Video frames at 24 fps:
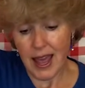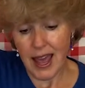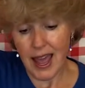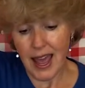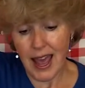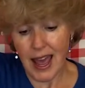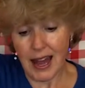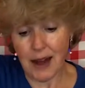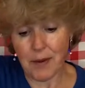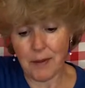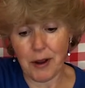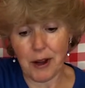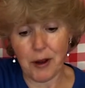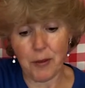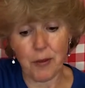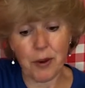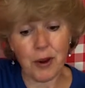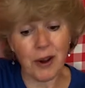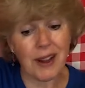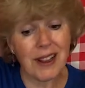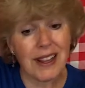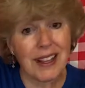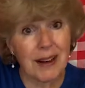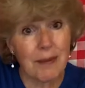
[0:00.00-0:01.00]
and I'm going to put
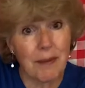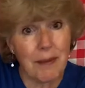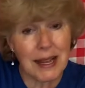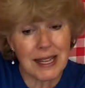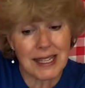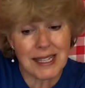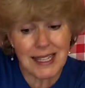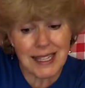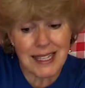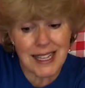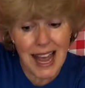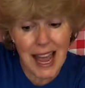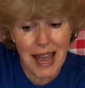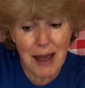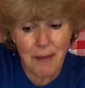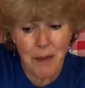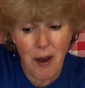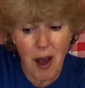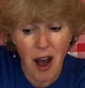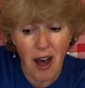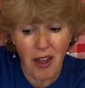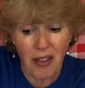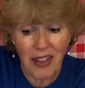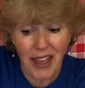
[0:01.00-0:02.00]
a little piece of tape
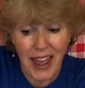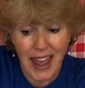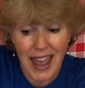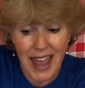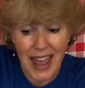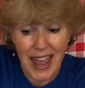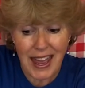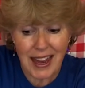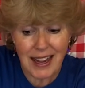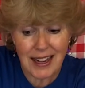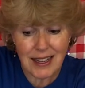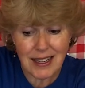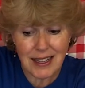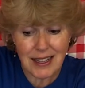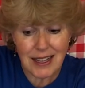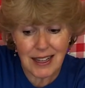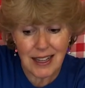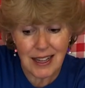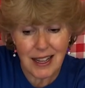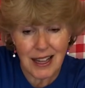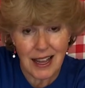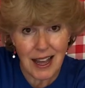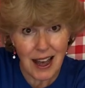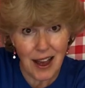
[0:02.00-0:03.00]
on the end
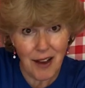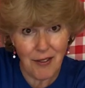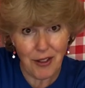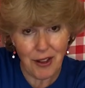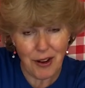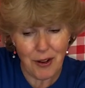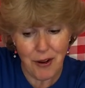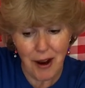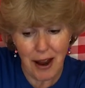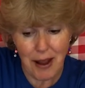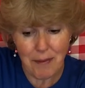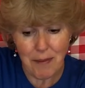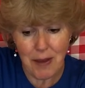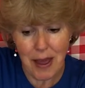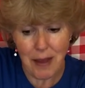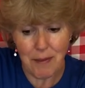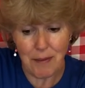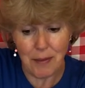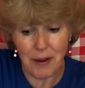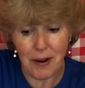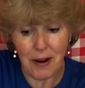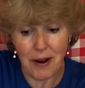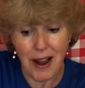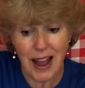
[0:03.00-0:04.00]
of the crepe
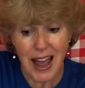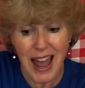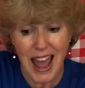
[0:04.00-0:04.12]
paper,